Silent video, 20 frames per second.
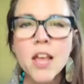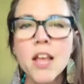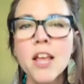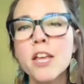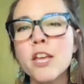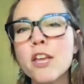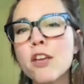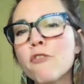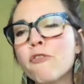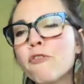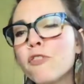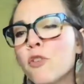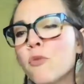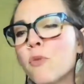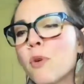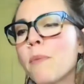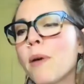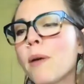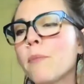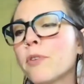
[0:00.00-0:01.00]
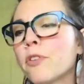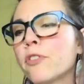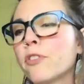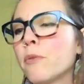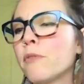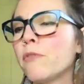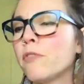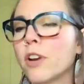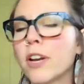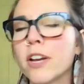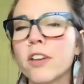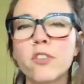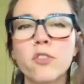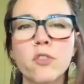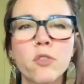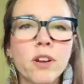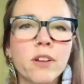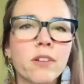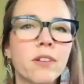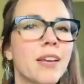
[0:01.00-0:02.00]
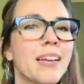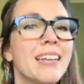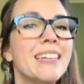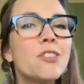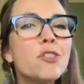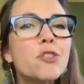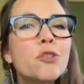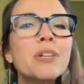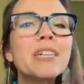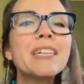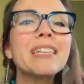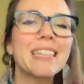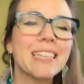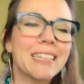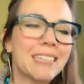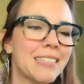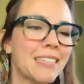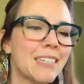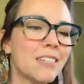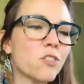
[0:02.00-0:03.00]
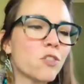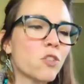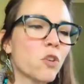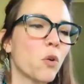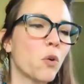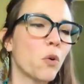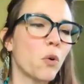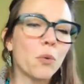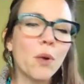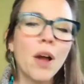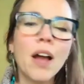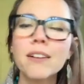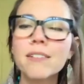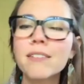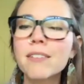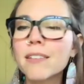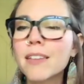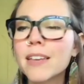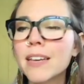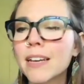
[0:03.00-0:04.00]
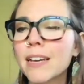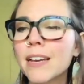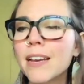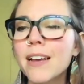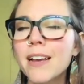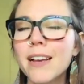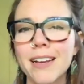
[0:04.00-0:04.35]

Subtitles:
If you remember some of your history lessons correctly,